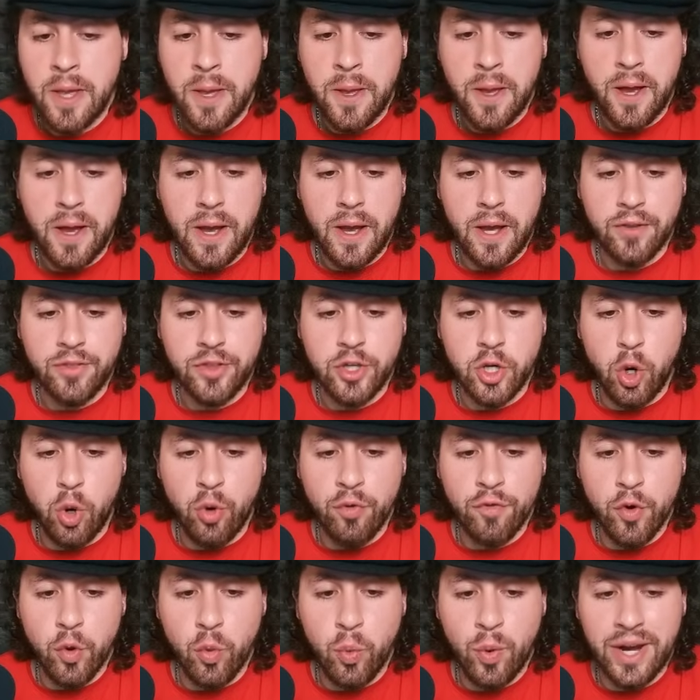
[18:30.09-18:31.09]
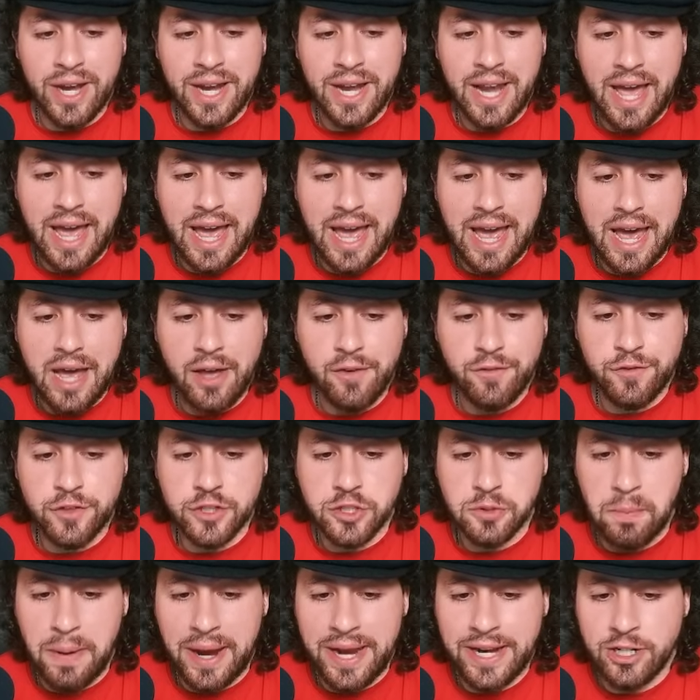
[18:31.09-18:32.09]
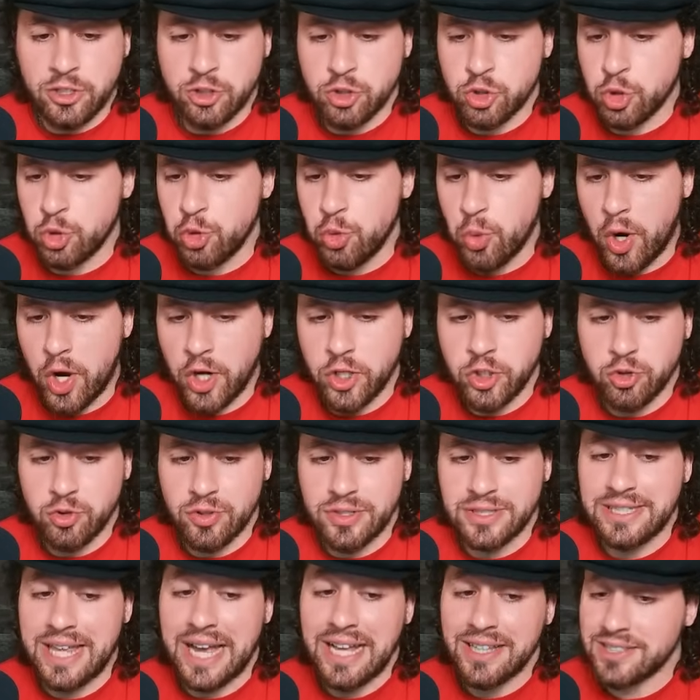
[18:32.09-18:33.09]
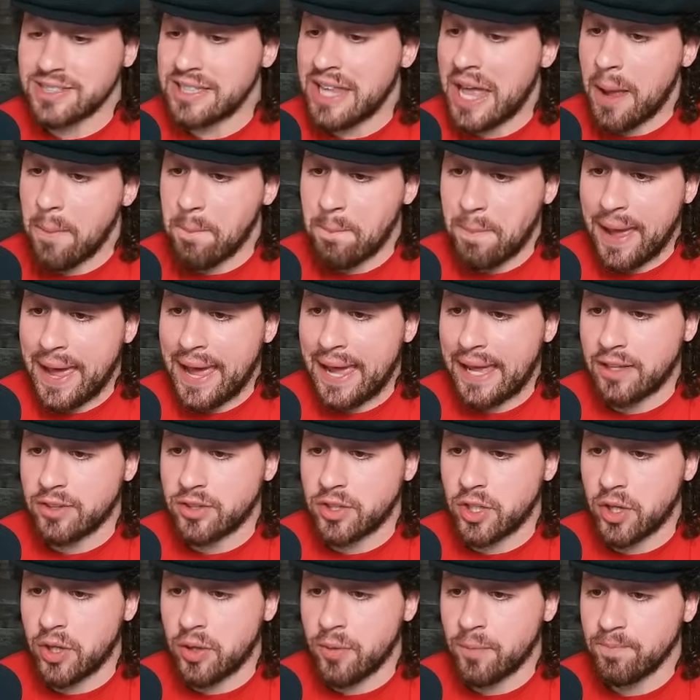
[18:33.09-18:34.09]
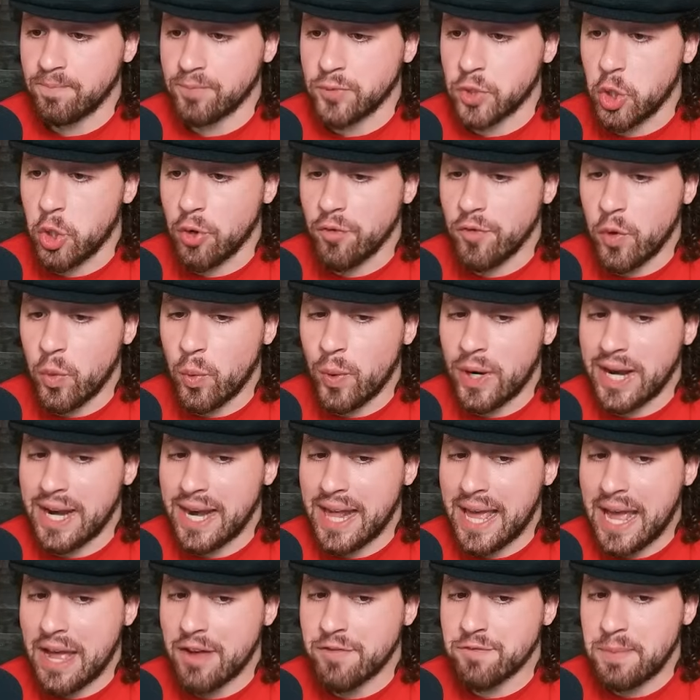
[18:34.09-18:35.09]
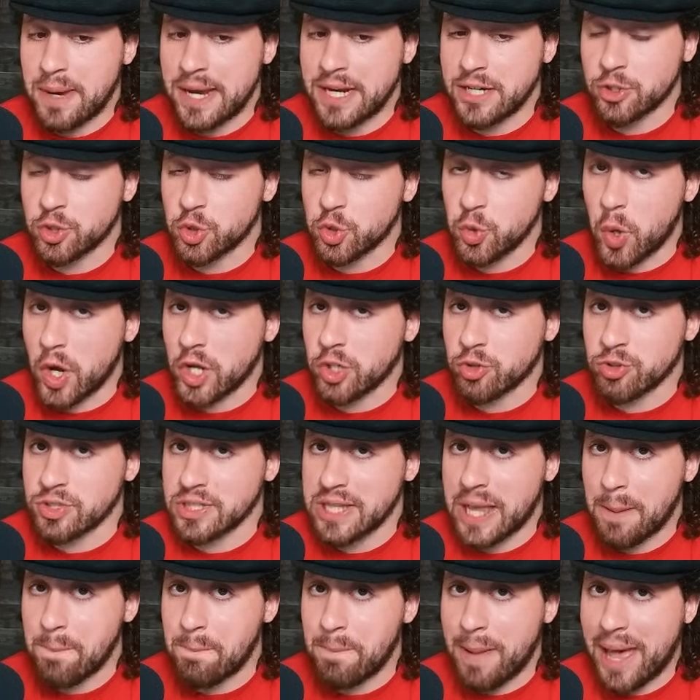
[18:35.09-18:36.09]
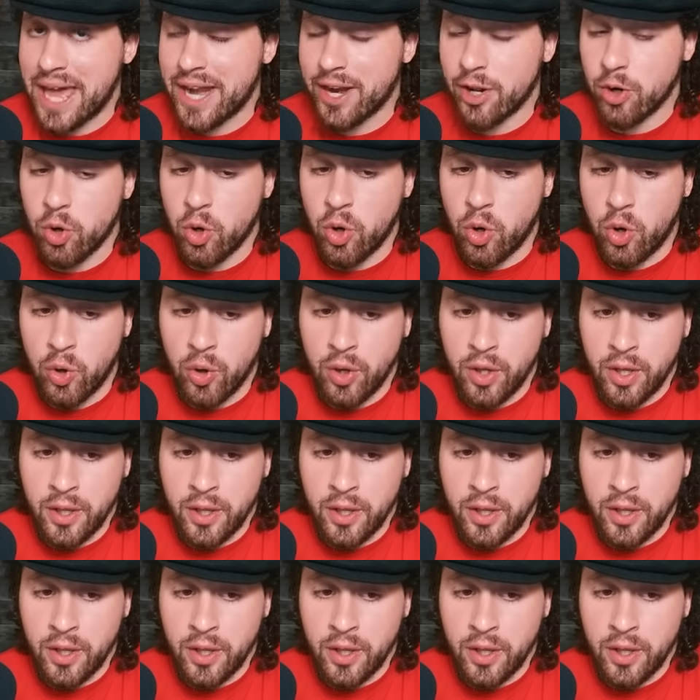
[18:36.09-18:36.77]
The over 1.5 is minus 200. That's not bad, though. The over 1.5 minus 200 is not bad at all.